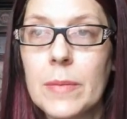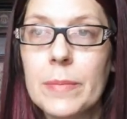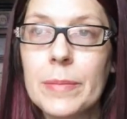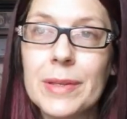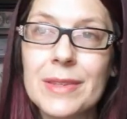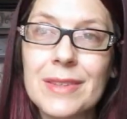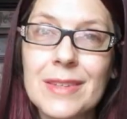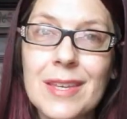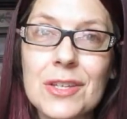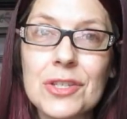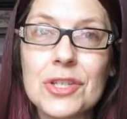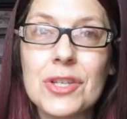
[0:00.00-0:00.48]

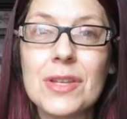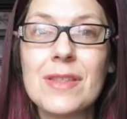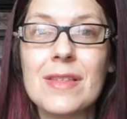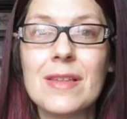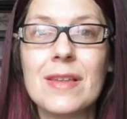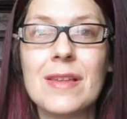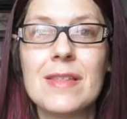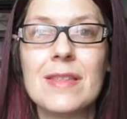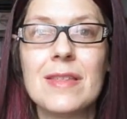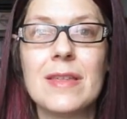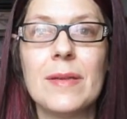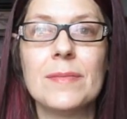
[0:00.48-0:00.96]

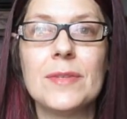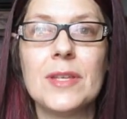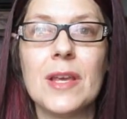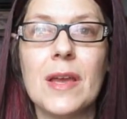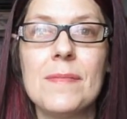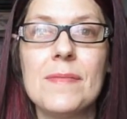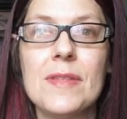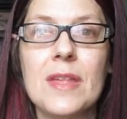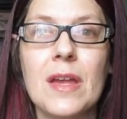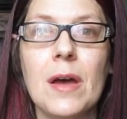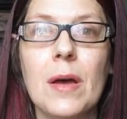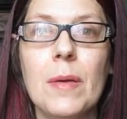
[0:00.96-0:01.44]
Petitions can
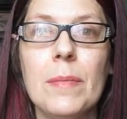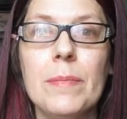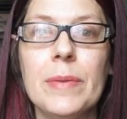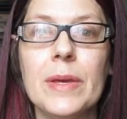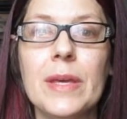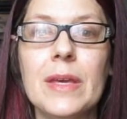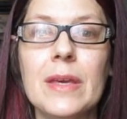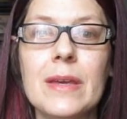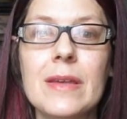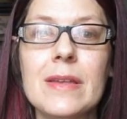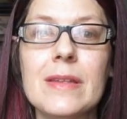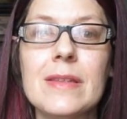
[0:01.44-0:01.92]
sometimes help
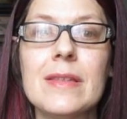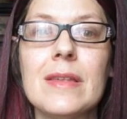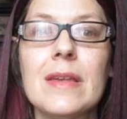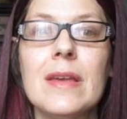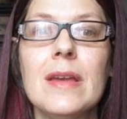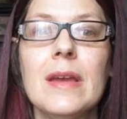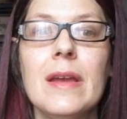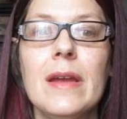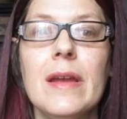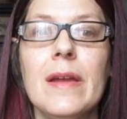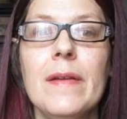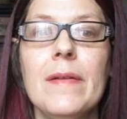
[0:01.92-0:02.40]
because
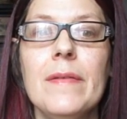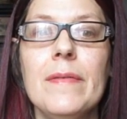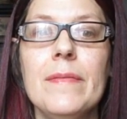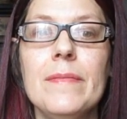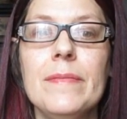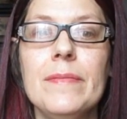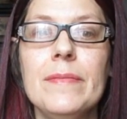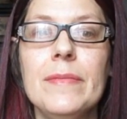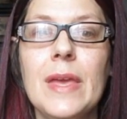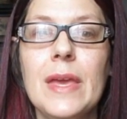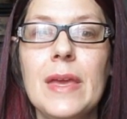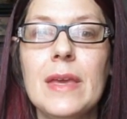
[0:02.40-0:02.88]

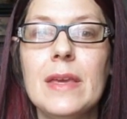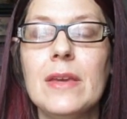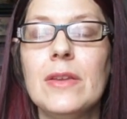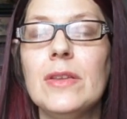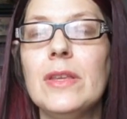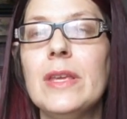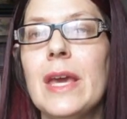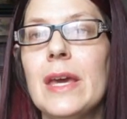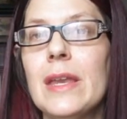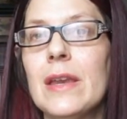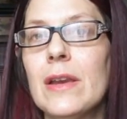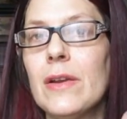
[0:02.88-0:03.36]
they
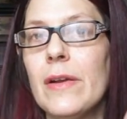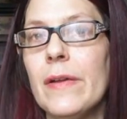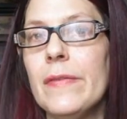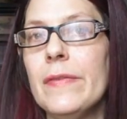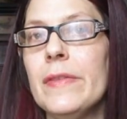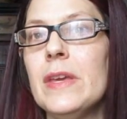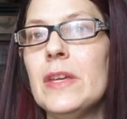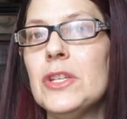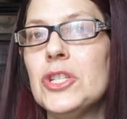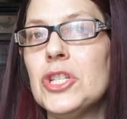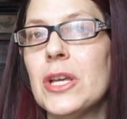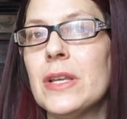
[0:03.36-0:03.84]
could get it
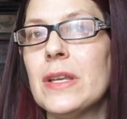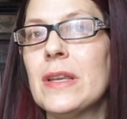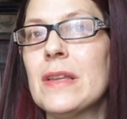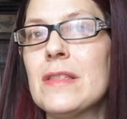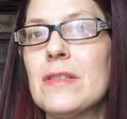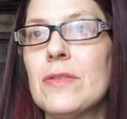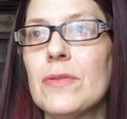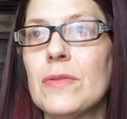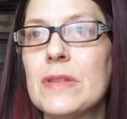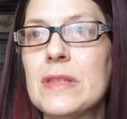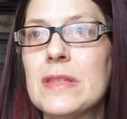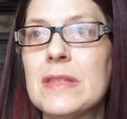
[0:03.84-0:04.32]
on the agenda
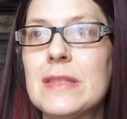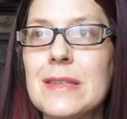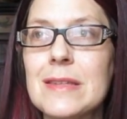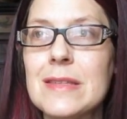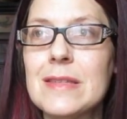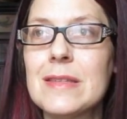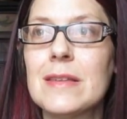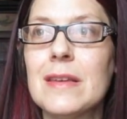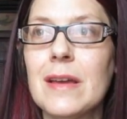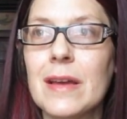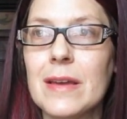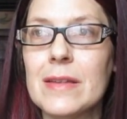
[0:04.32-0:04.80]
so it's
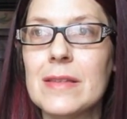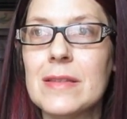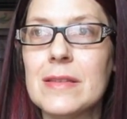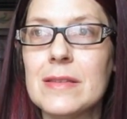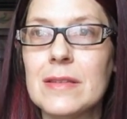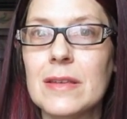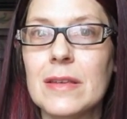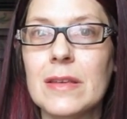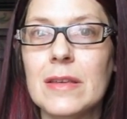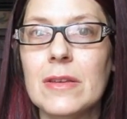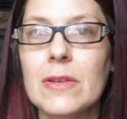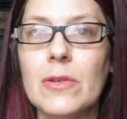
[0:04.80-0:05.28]

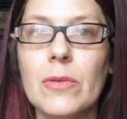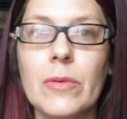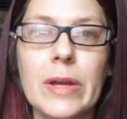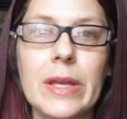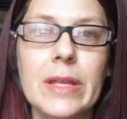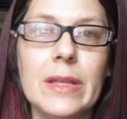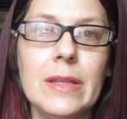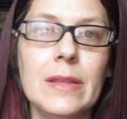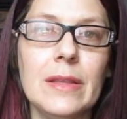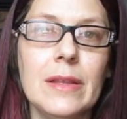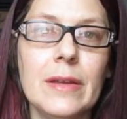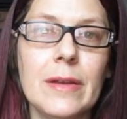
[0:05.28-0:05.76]
discussed, you know,
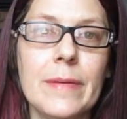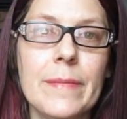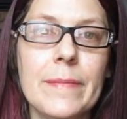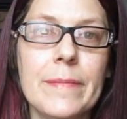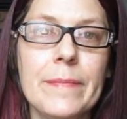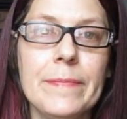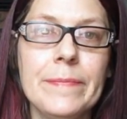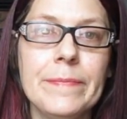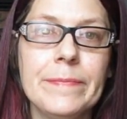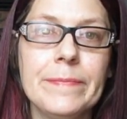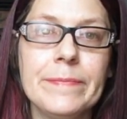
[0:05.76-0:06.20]
in the